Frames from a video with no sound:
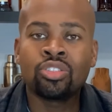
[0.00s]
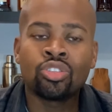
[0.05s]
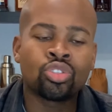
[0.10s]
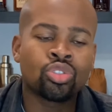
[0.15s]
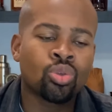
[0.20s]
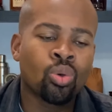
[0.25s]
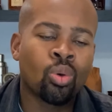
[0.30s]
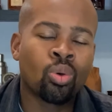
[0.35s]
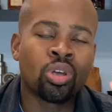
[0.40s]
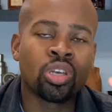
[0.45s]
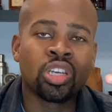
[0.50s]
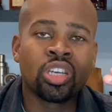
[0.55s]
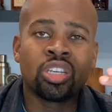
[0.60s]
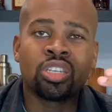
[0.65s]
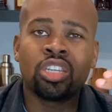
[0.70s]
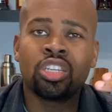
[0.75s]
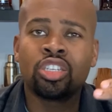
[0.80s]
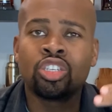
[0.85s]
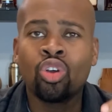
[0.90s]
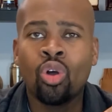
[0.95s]
So
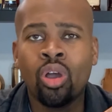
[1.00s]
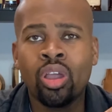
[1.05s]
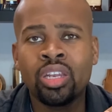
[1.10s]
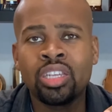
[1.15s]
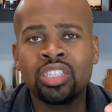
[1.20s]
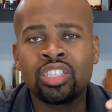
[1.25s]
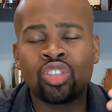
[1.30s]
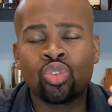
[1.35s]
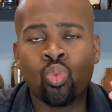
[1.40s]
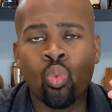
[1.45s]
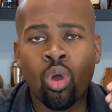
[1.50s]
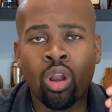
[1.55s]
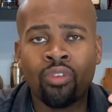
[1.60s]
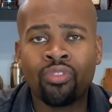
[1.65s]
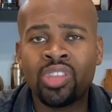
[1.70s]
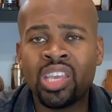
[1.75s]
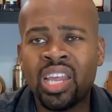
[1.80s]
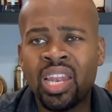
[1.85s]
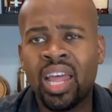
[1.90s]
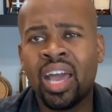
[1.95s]
the Doorly's is one of
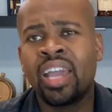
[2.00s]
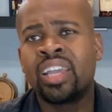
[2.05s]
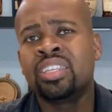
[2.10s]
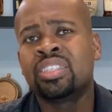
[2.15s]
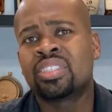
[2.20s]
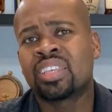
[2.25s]
their lines.